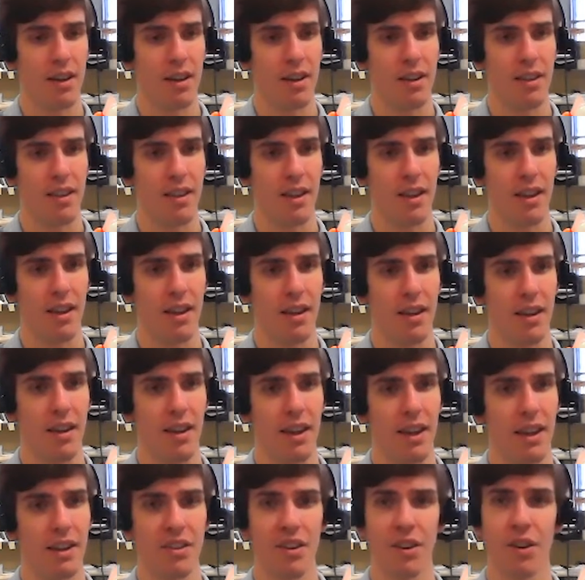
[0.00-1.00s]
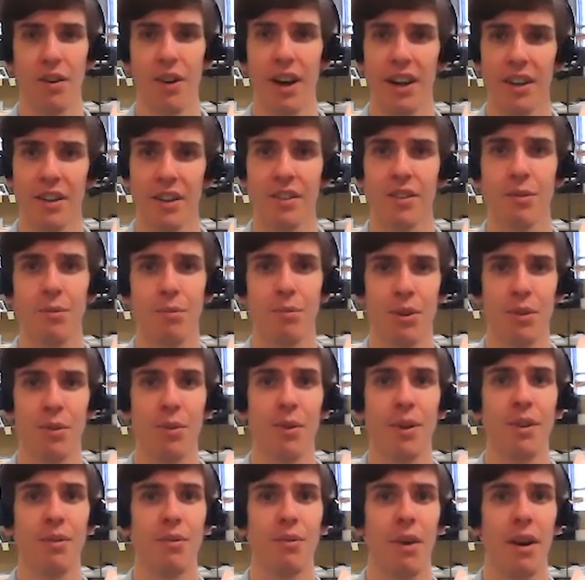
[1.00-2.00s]
The integration
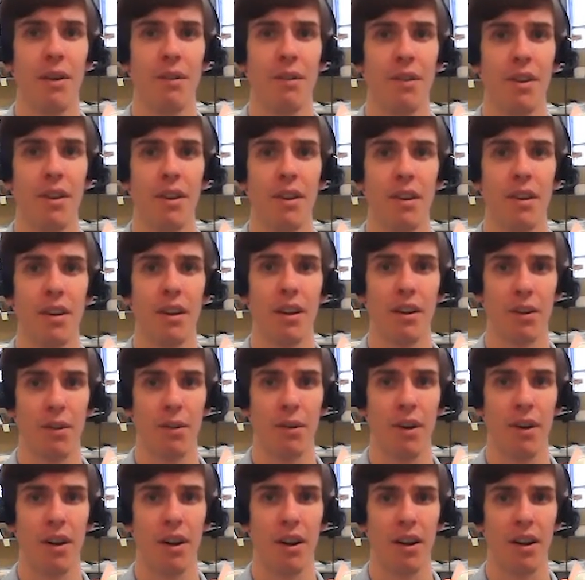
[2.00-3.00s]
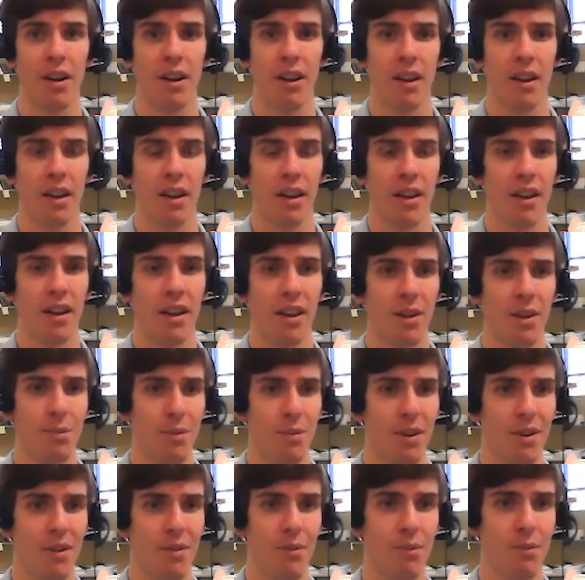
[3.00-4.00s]
between Revit and QARC has
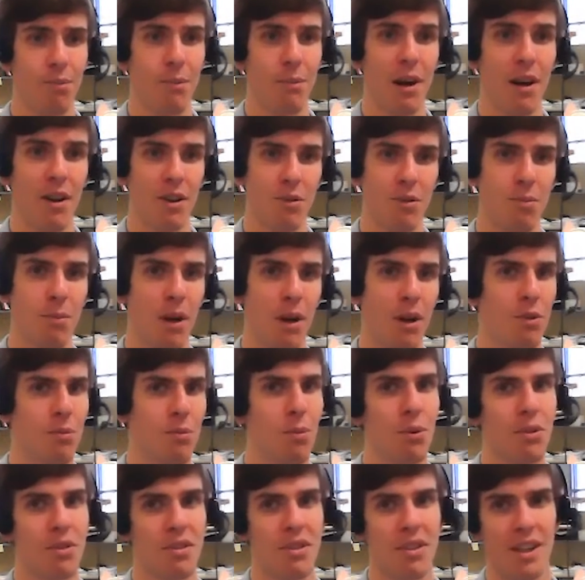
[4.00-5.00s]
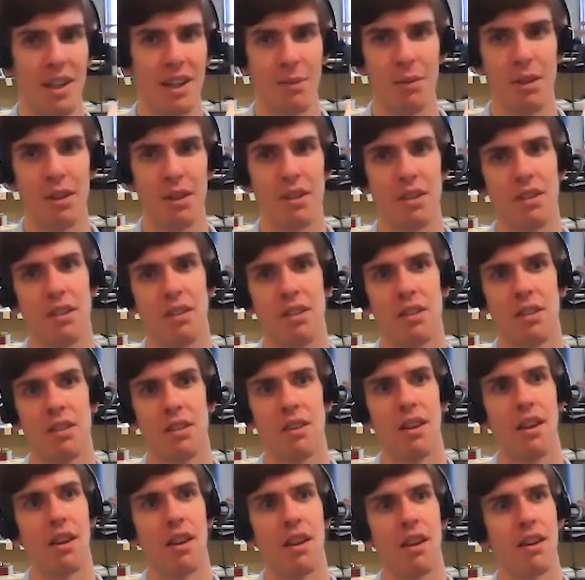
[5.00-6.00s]
been much more seamless
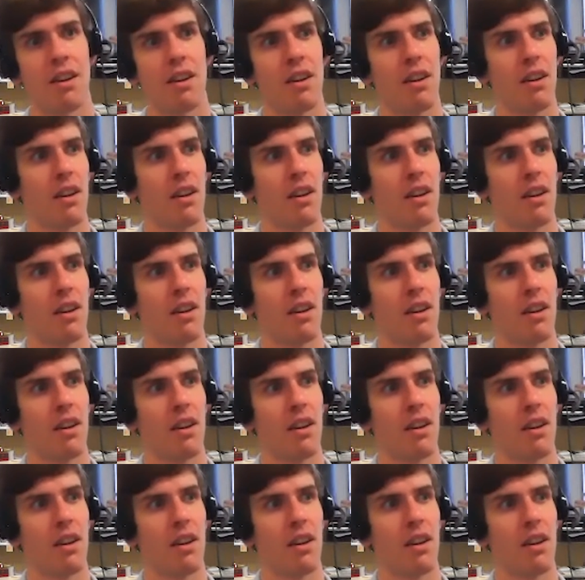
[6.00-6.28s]
than